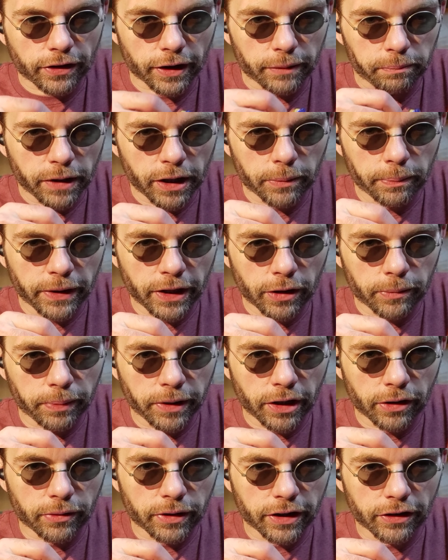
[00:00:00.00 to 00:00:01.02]
Like pew pew
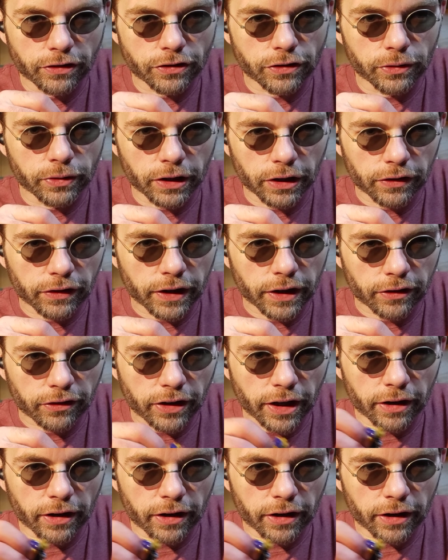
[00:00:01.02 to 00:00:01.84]
pew, he's shooting things.